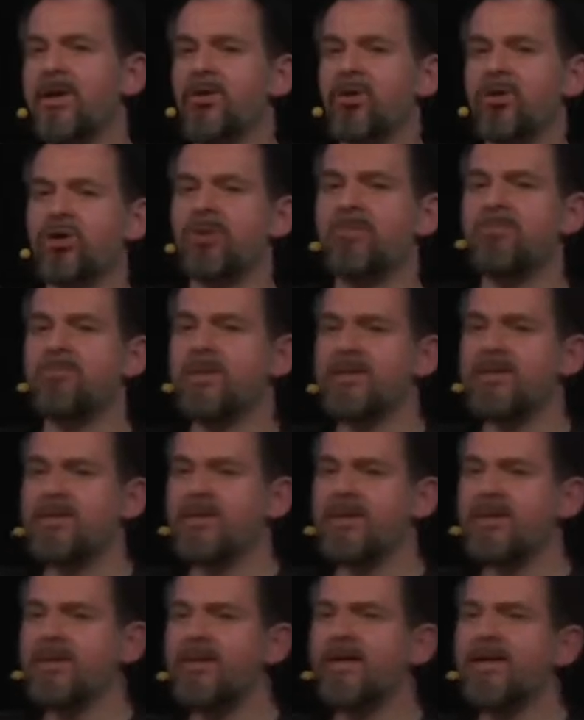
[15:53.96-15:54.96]
the one to the
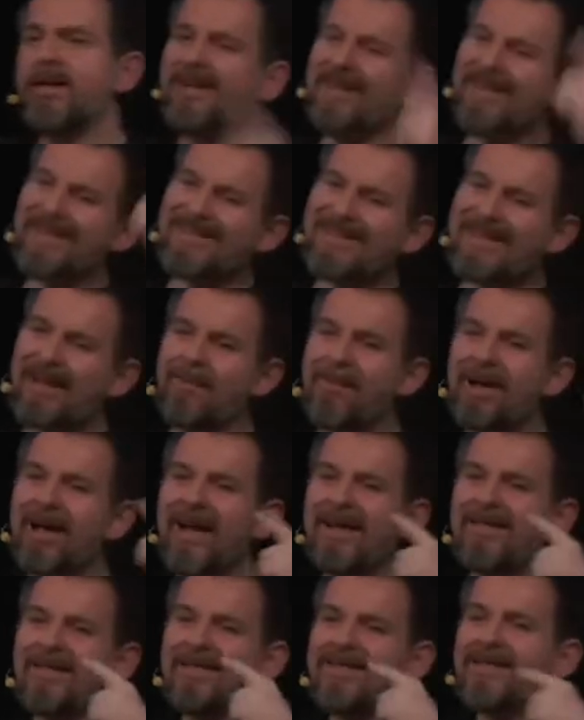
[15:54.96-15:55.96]
right.
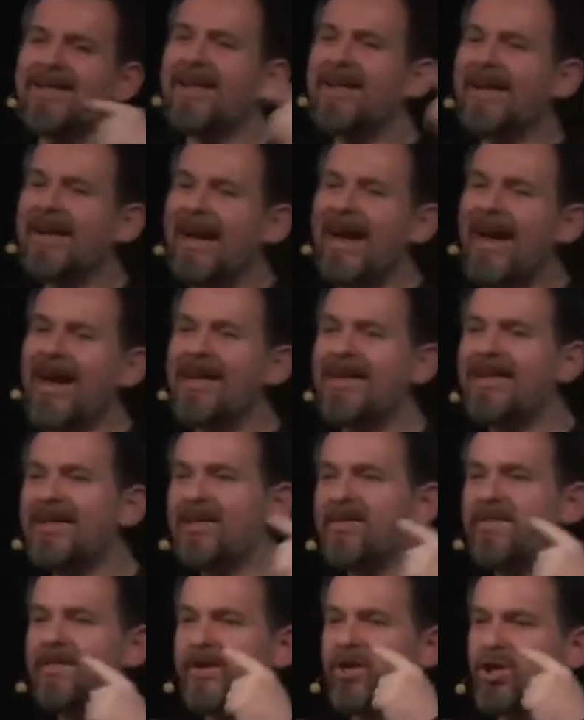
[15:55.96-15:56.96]
And here you can
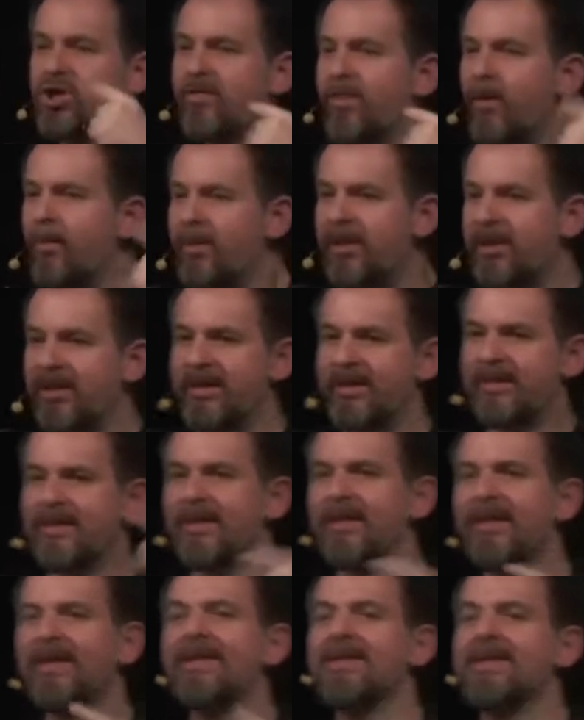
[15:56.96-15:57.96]
see
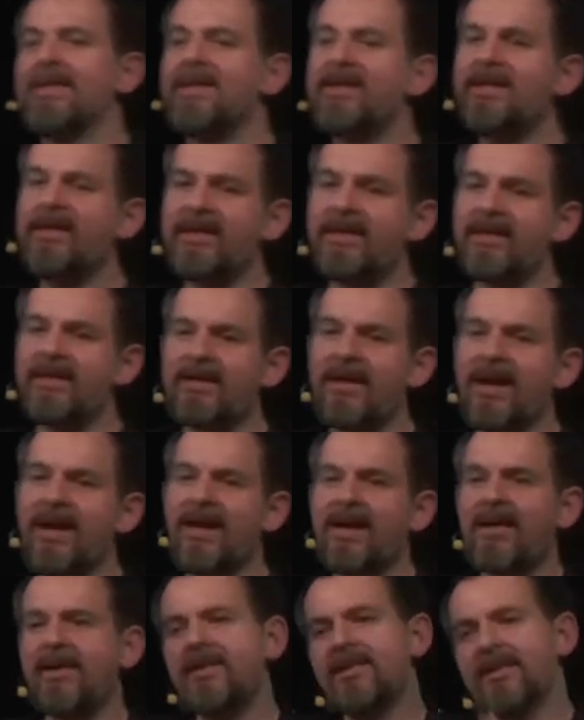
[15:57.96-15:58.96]
that uh,
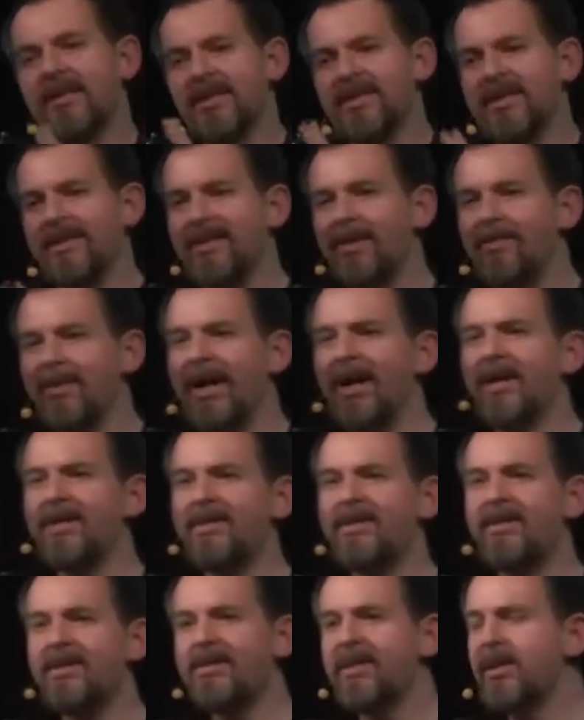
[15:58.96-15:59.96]
at the edge of the
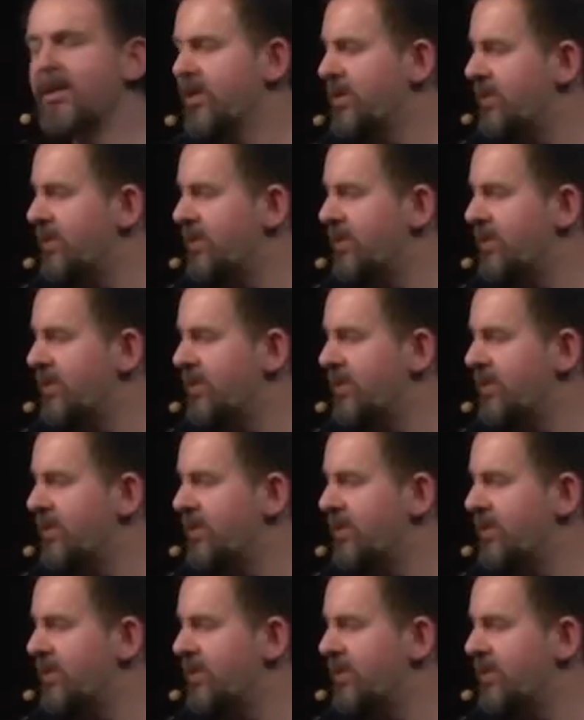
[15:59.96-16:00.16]
image, it's